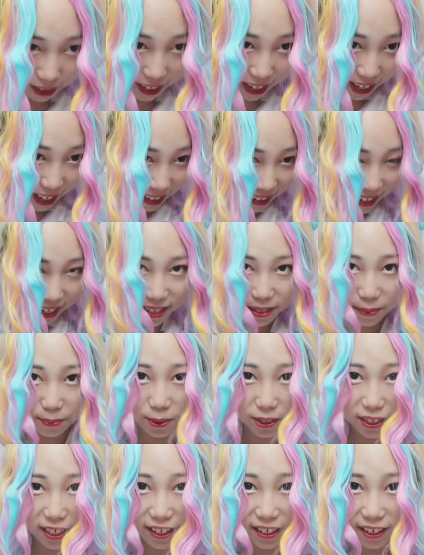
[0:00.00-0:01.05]
Yeah, that's
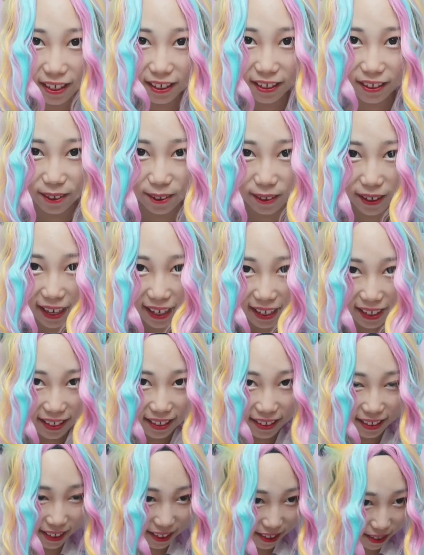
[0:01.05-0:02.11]
pretty cute, right?
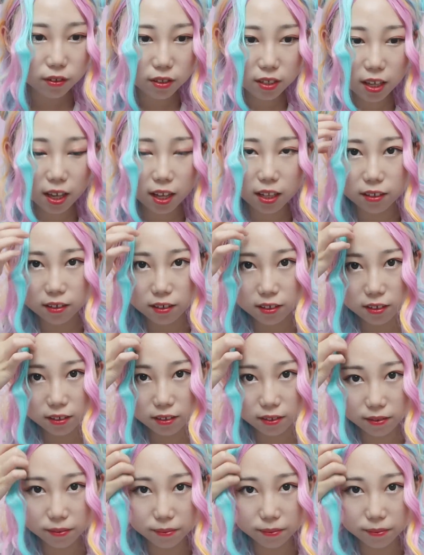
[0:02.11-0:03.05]
This color